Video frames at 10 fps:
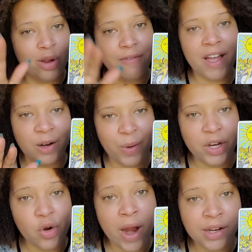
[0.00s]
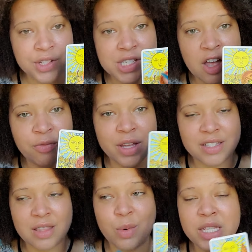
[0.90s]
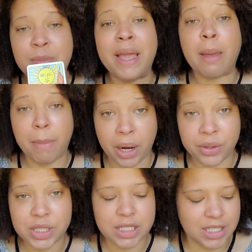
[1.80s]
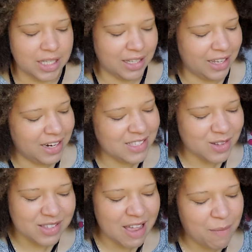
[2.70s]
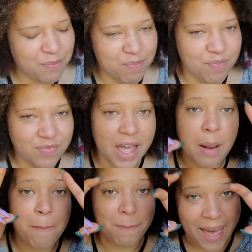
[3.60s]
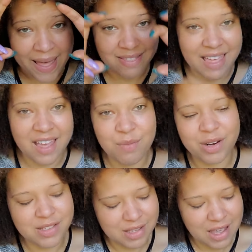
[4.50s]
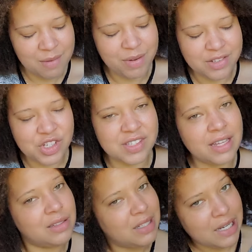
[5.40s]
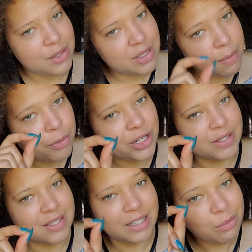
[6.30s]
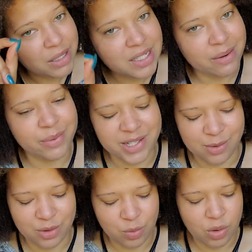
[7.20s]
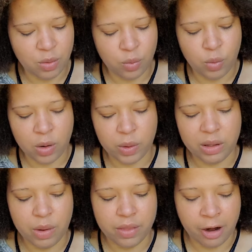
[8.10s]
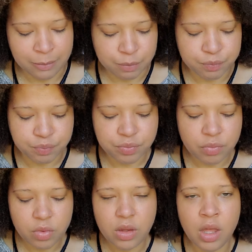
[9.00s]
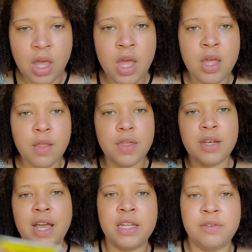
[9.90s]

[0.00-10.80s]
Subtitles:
find a way to ground yourself because otherwise you might get burned. So it's not a bad thing per se, but it's just like temperance. A little bit of temperance will work really well there. The Nine